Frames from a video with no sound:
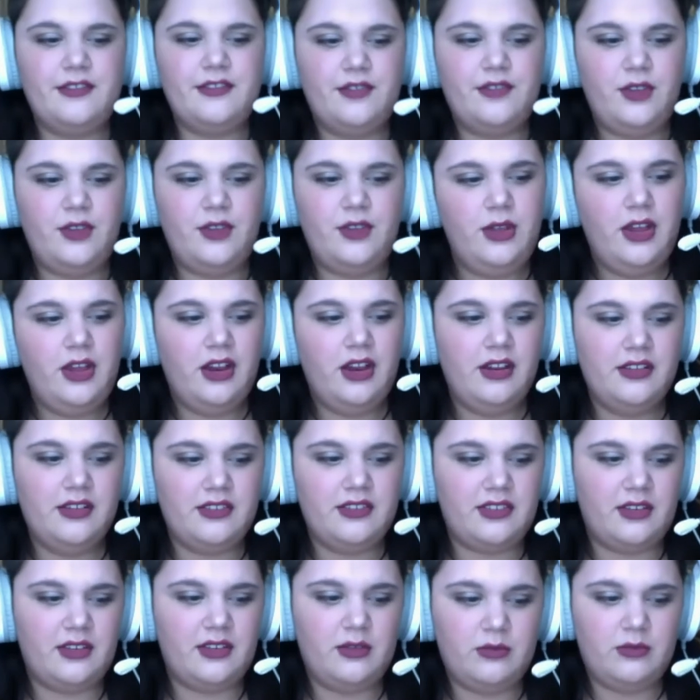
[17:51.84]
few
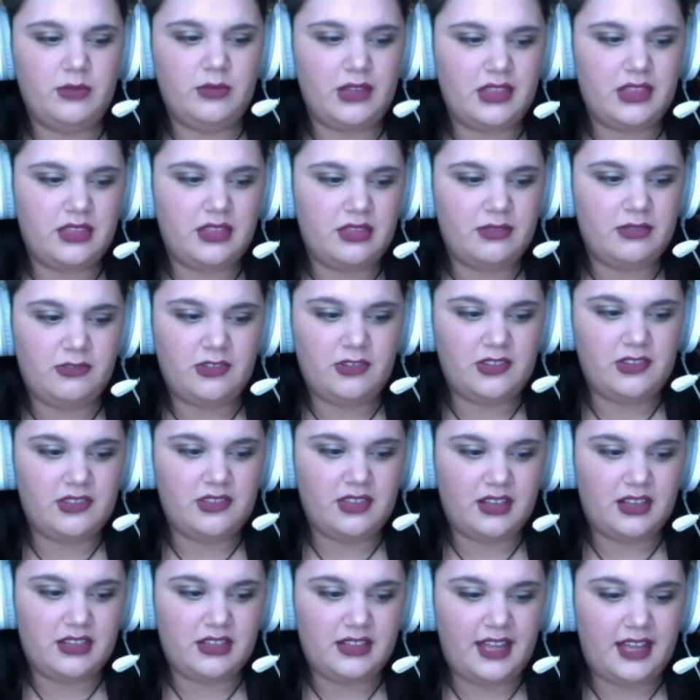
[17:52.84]
years and with just
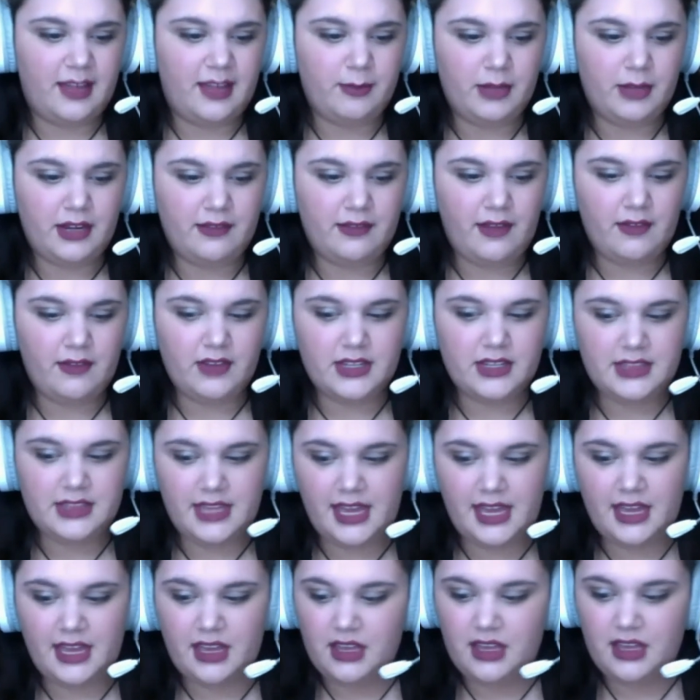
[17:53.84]
the climate of
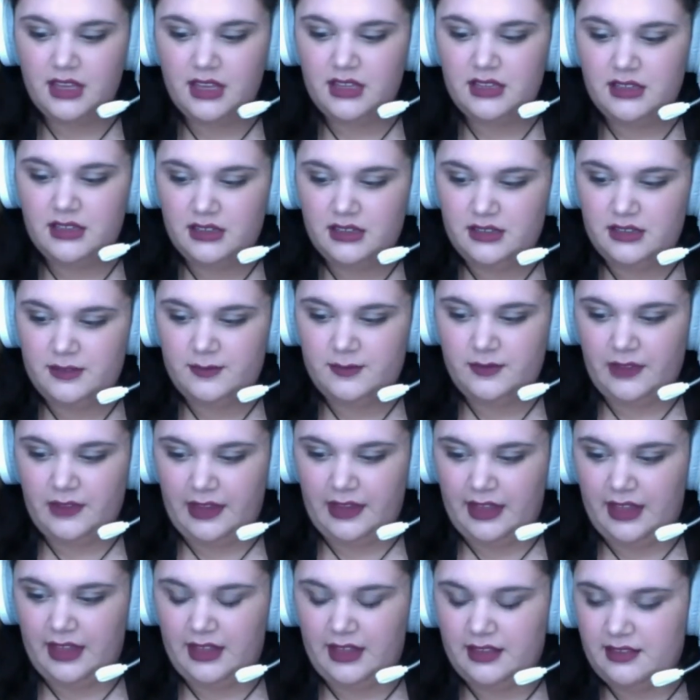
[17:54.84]
everything,
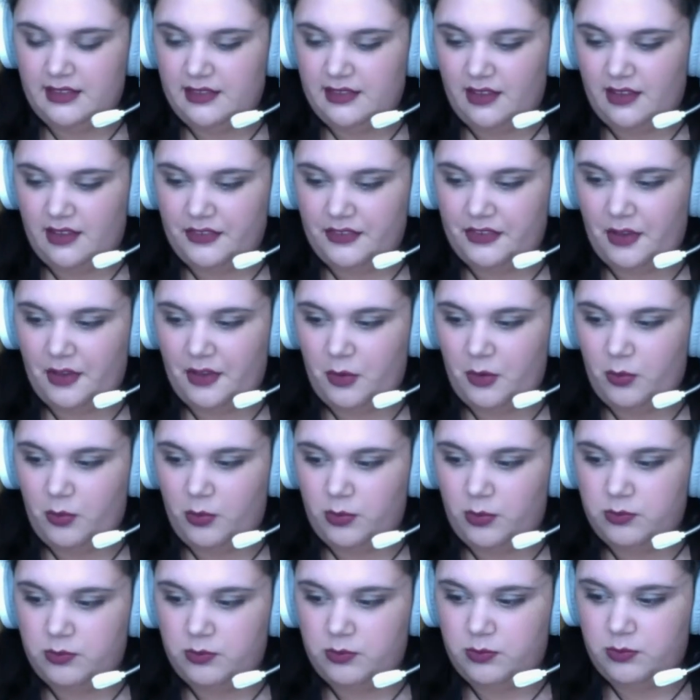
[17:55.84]
it's also
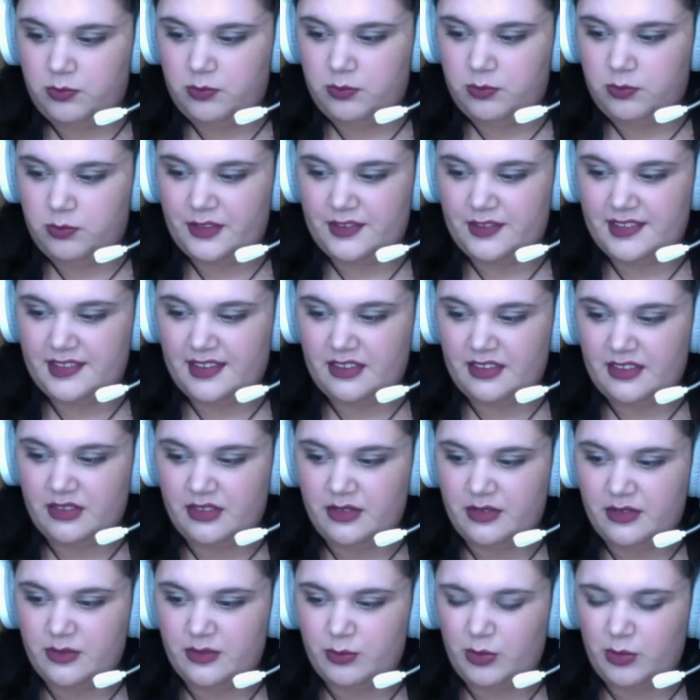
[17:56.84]
one of those
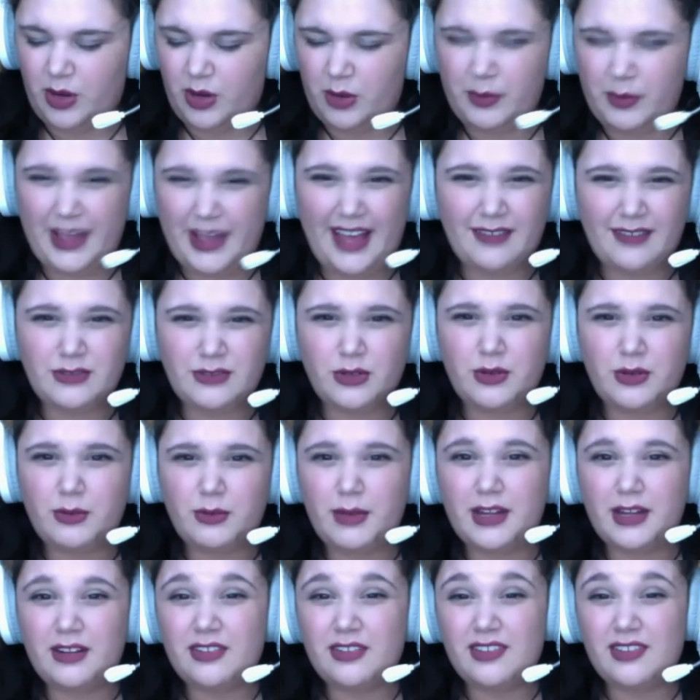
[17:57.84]
things where we have to
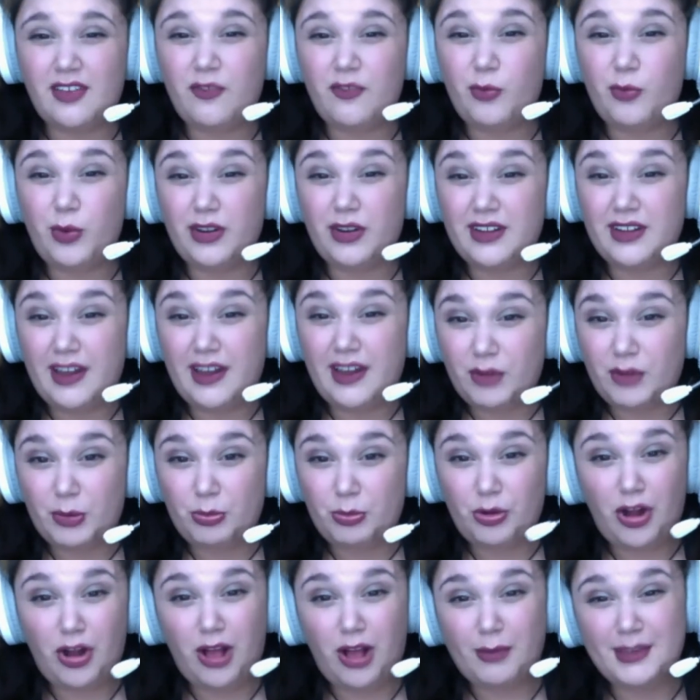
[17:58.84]
remind ourselves we're never
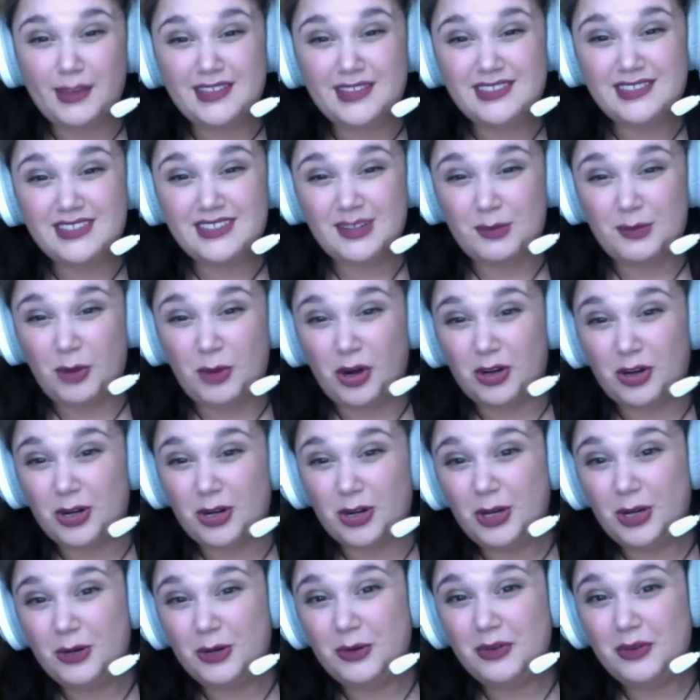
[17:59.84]
promised
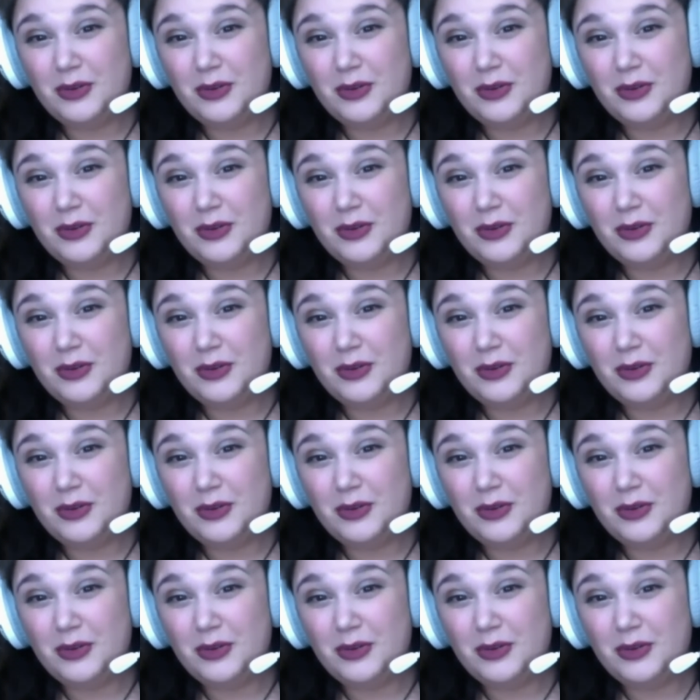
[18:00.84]
tomorrow.